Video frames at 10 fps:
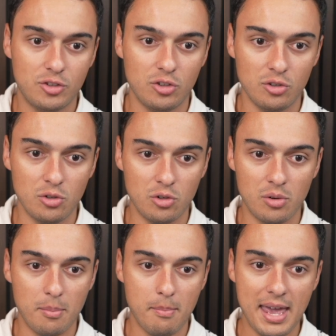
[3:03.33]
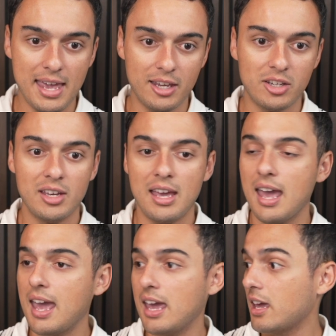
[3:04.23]
to make
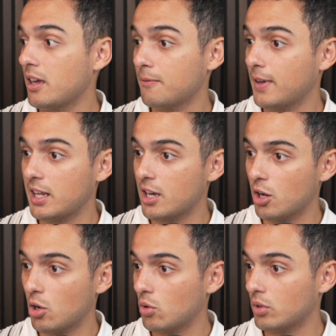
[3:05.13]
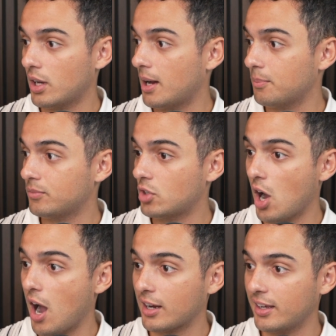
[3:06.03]
a video
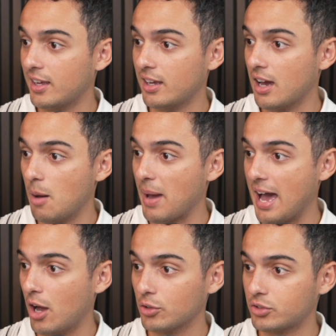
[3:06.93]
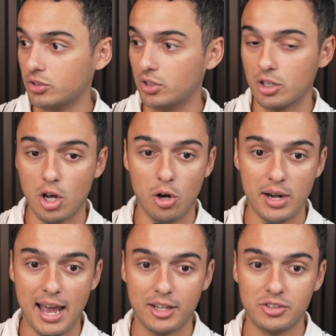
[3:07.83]
talking about
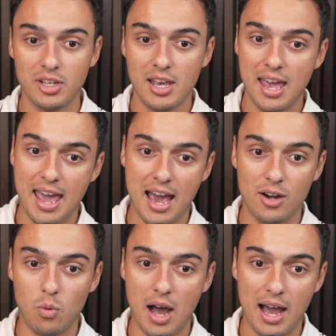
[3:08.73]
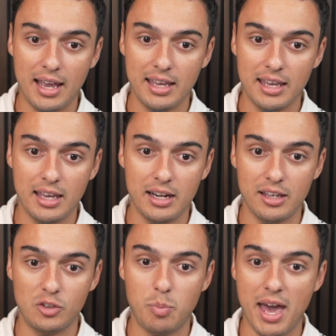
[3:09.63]
Codex and why it
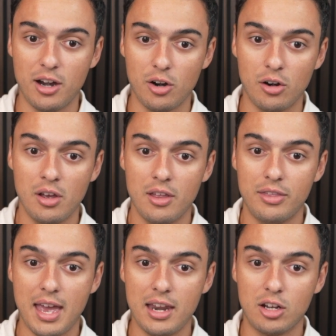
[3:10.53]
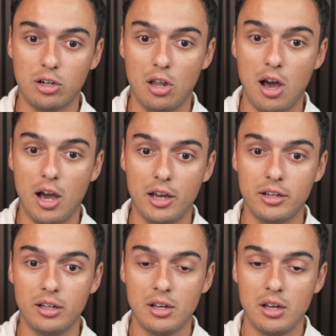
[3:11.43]
is better than
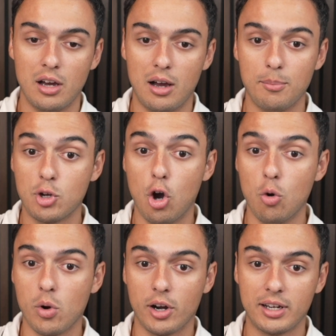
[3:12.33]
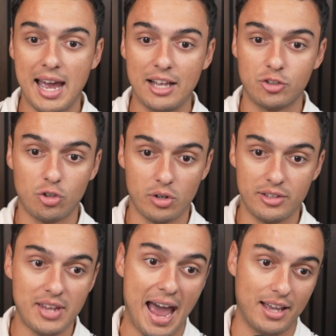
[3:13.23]
Claude Co-work at
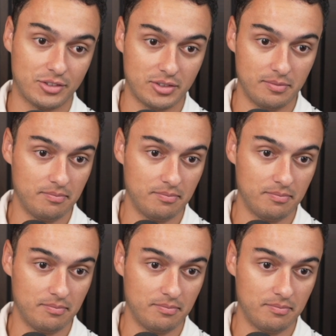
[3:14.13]
certain tasks.